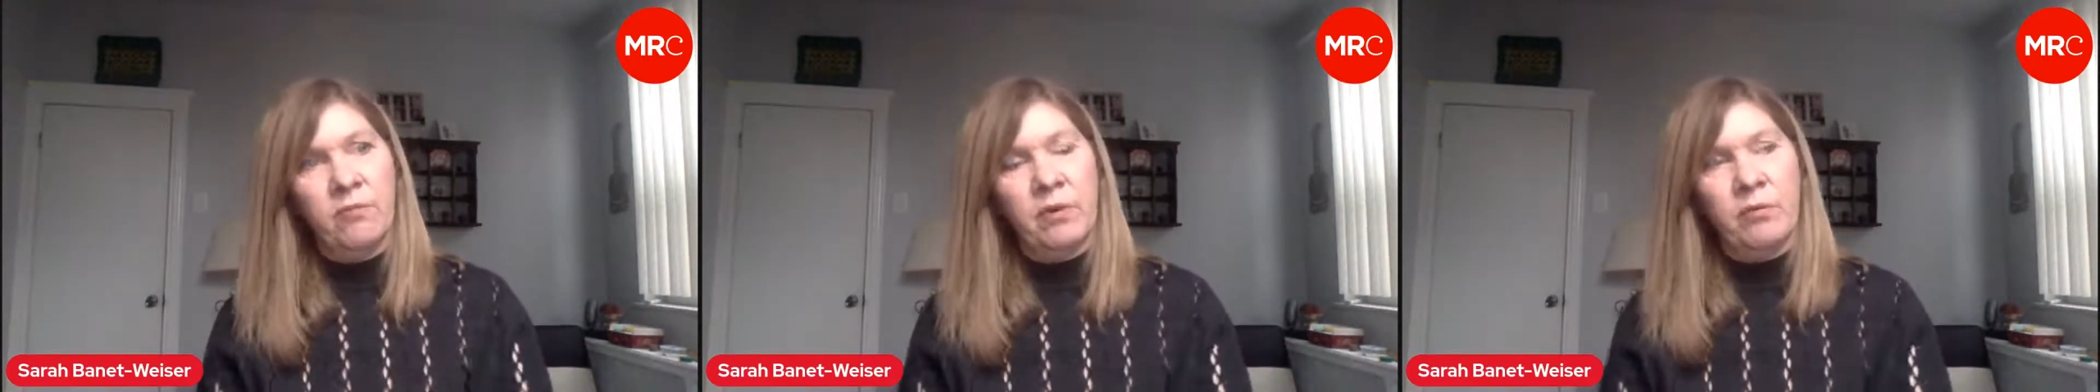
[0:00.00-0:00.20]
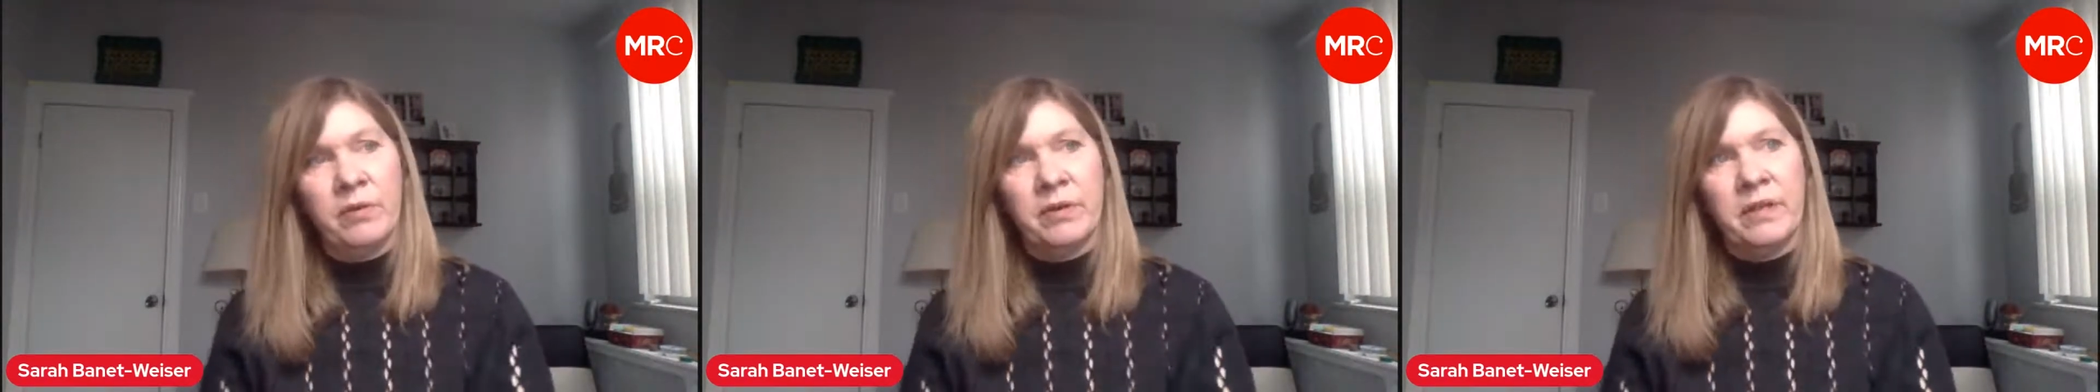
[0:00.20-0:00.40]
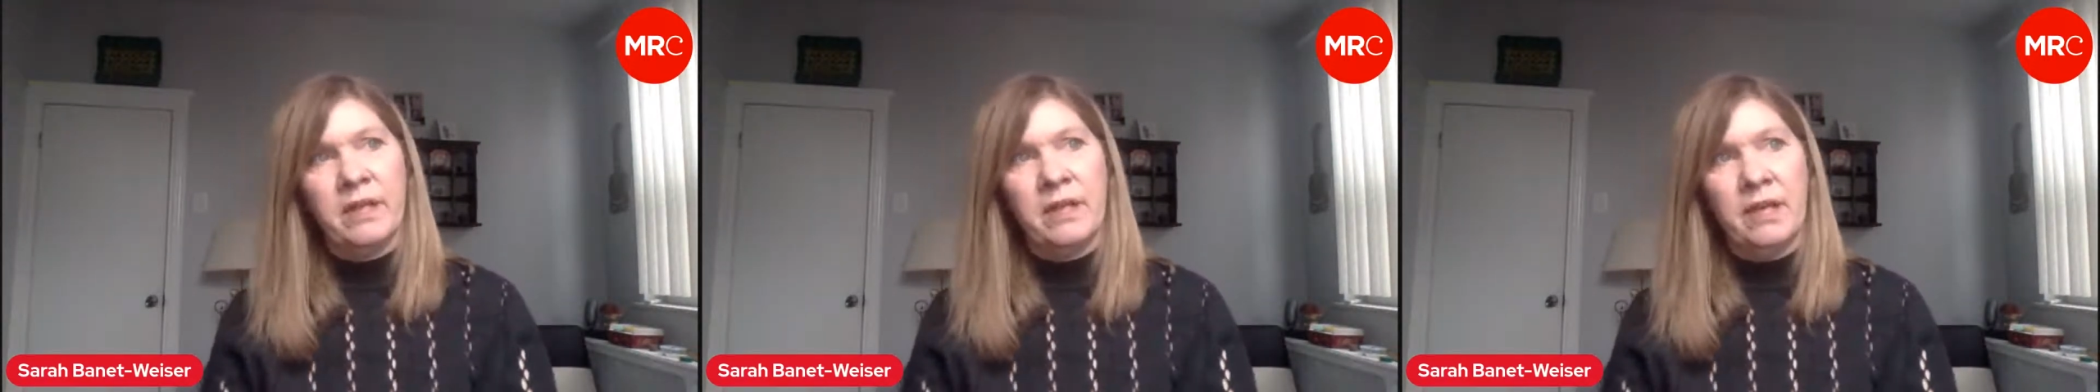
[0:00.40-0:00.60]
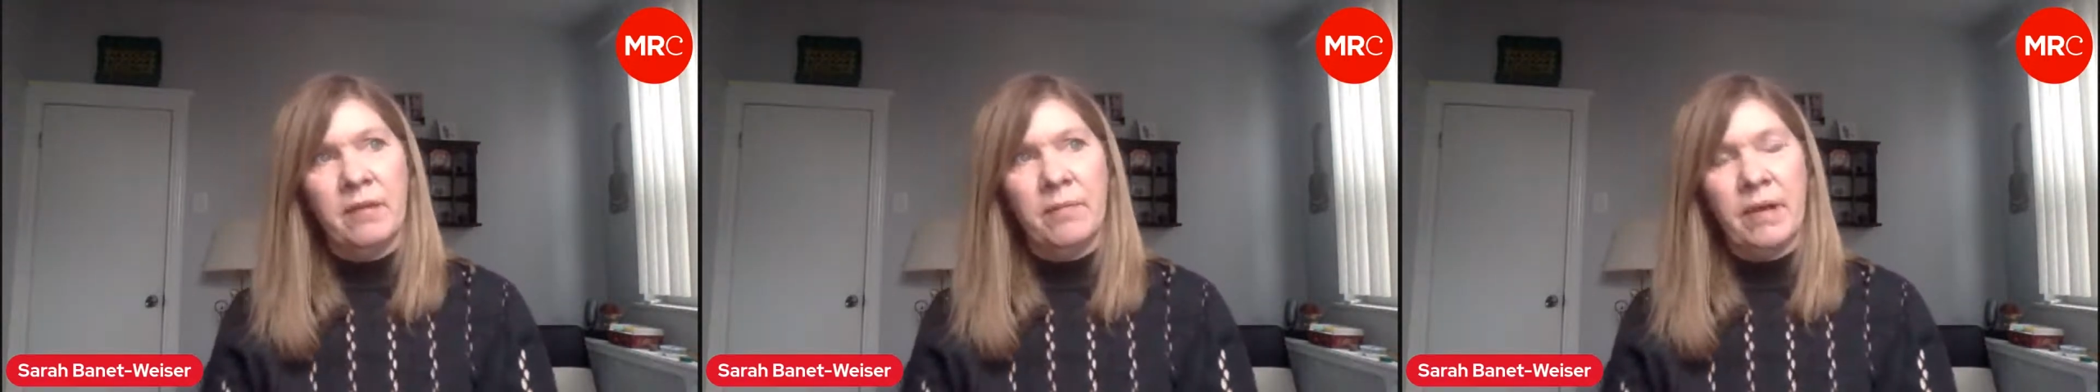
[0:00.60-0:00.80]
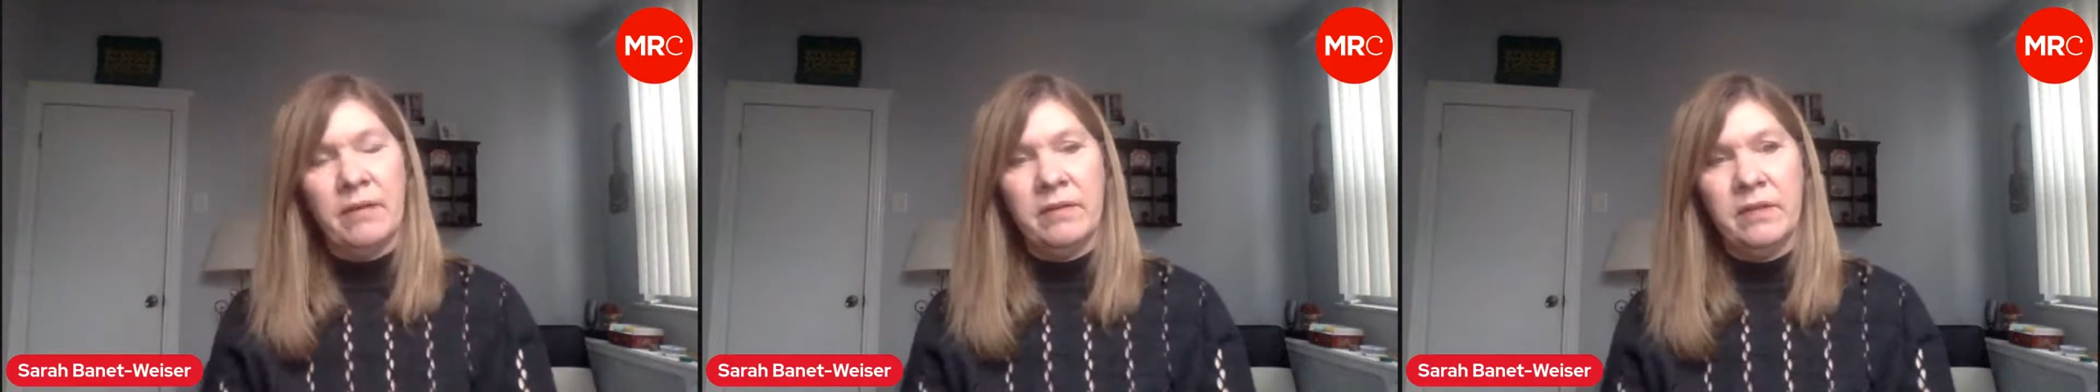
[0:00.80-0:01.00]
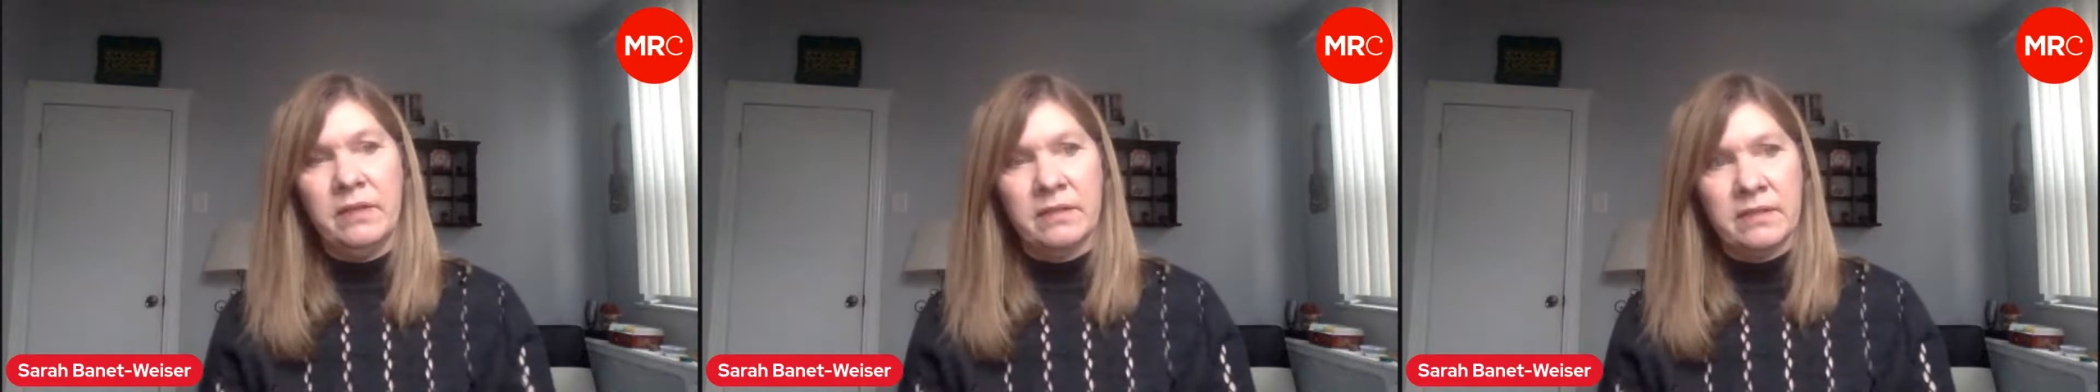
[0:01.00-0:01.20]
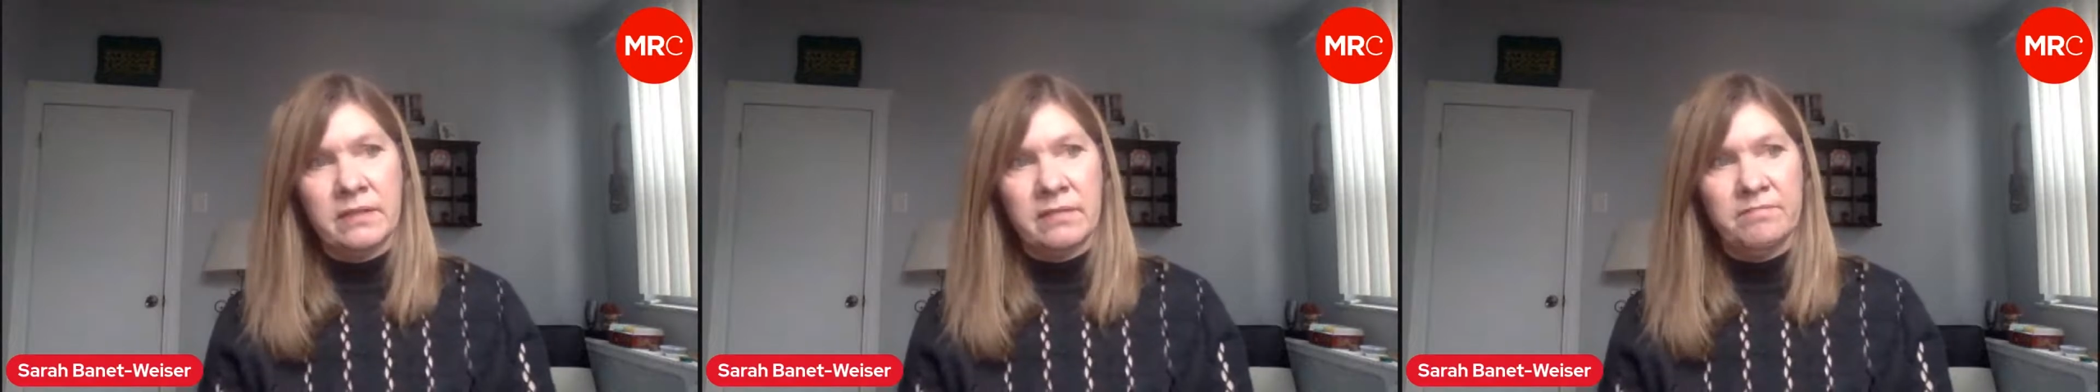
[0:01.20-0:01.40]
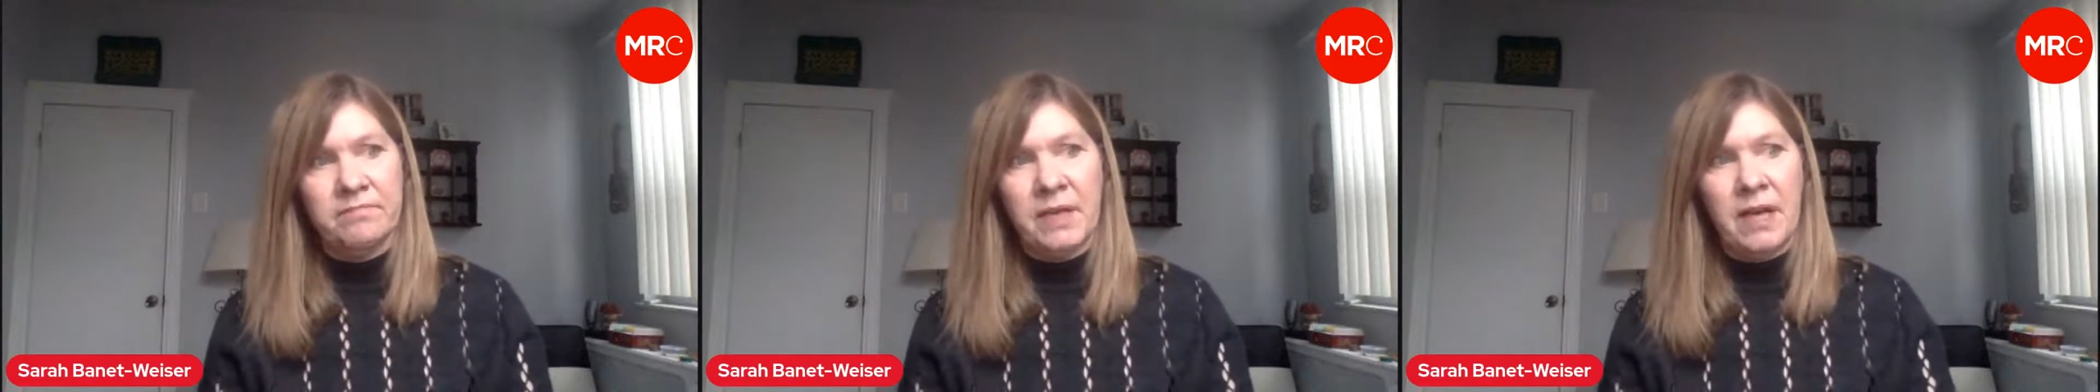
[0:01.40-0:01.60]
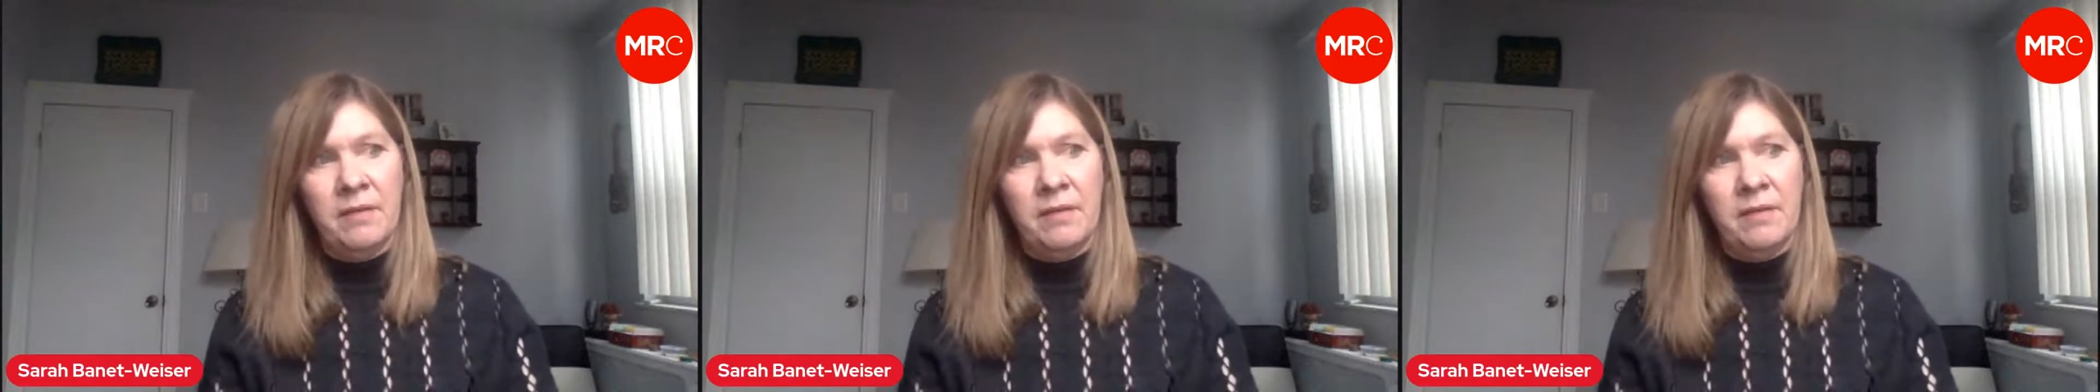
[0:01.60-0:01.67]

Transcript: we're thinking about these,